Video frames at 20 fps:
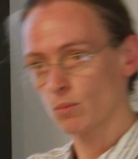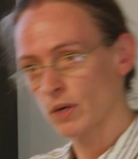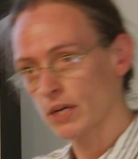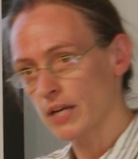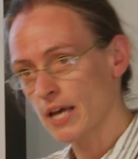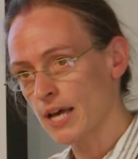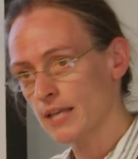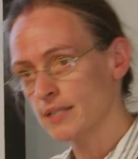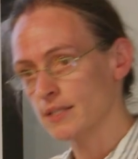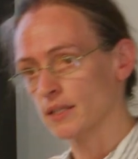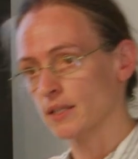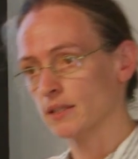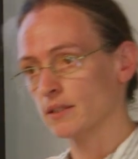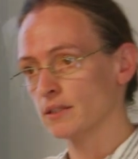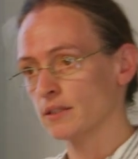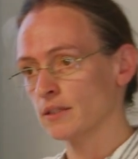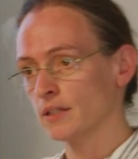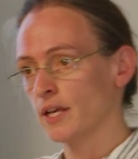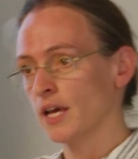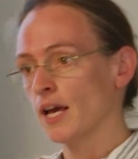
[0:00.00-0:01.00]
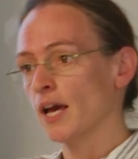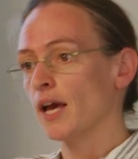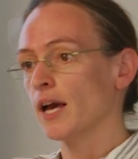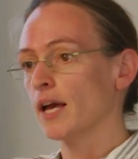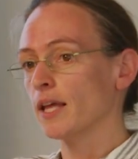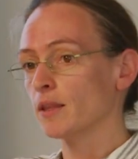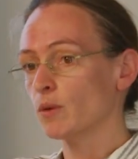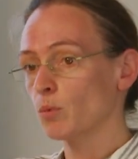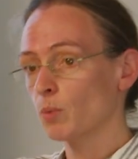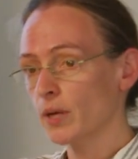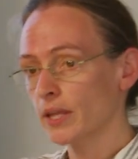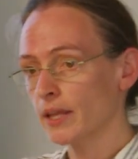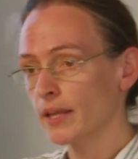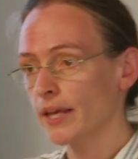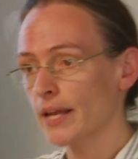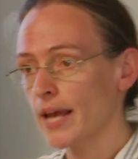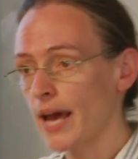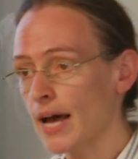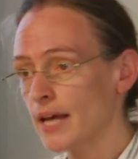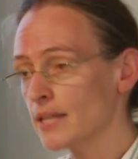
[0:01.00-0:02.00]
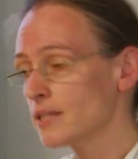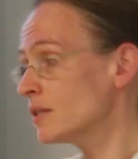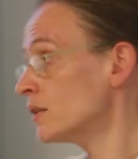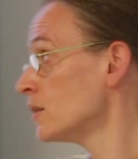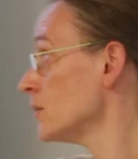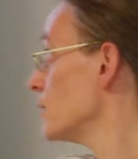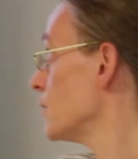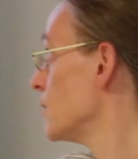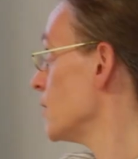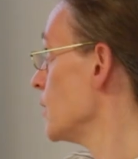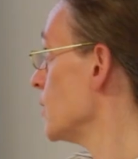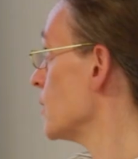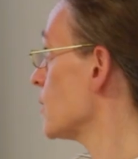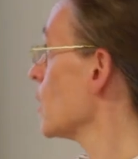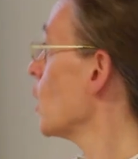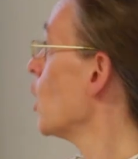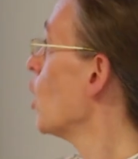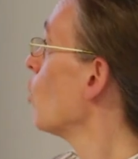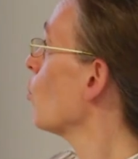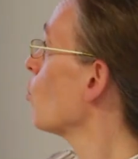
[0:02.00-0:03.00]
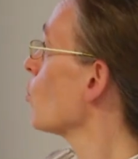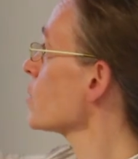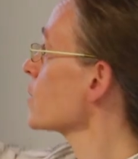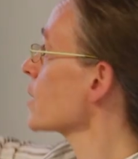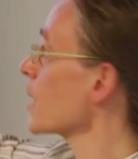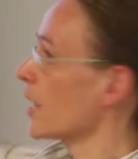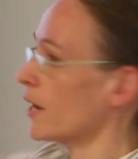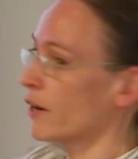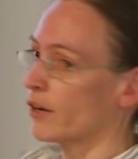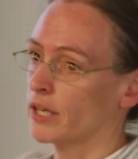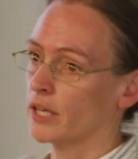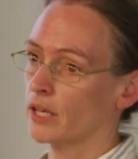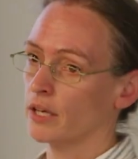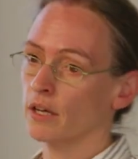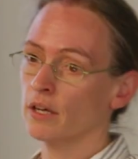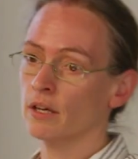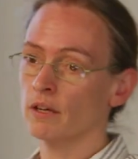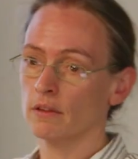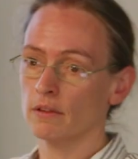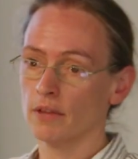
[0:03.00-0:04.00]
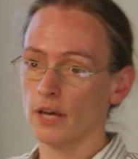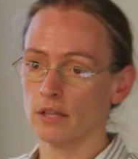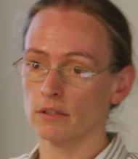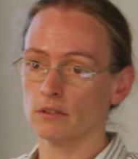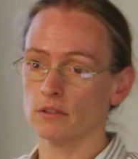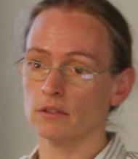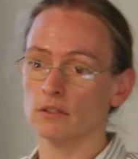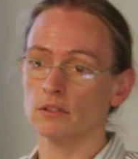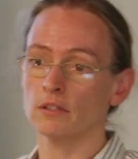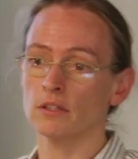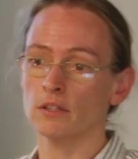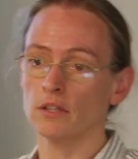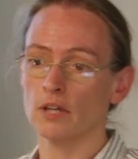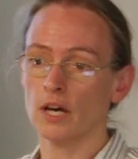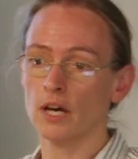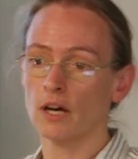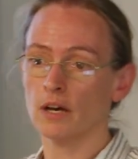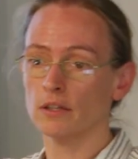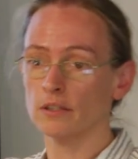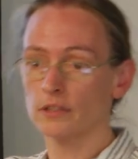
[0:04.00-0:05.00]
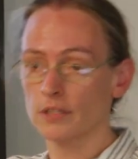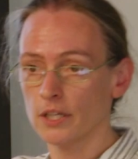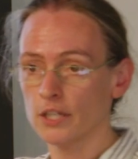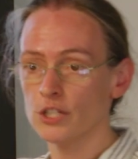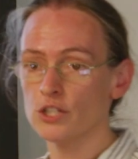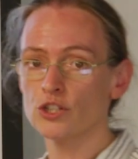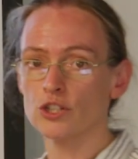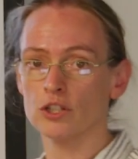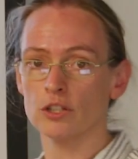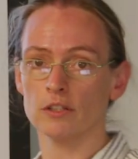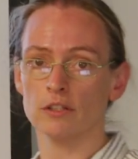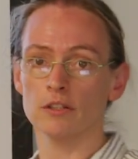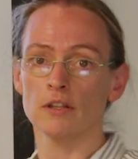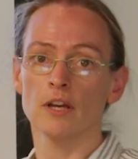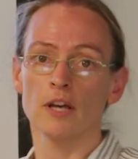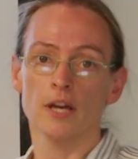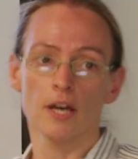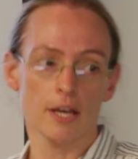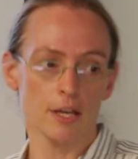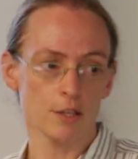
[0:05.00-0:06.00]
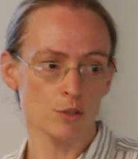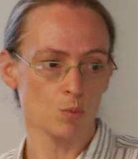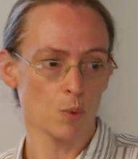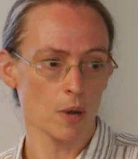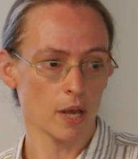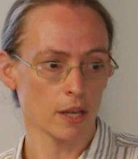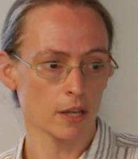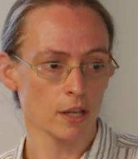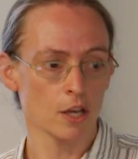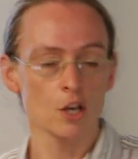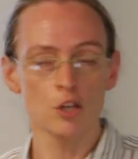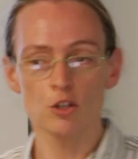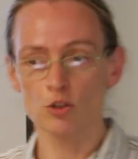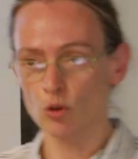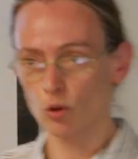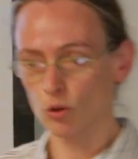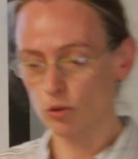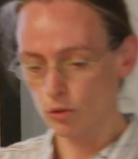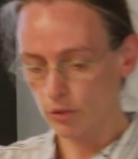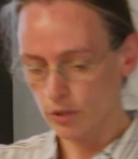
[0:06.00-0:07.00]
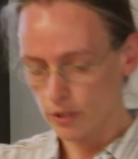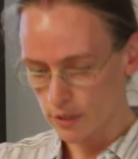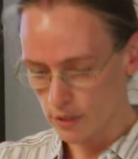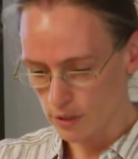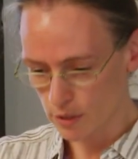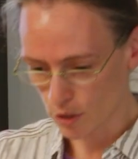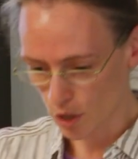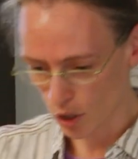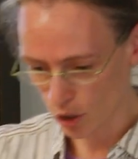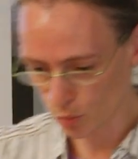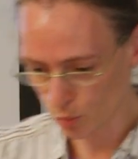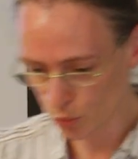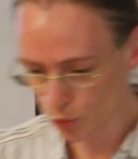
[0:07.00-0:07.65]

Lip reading: one has it. And the one that has the disease was carrying that deletion as well. So although this is not a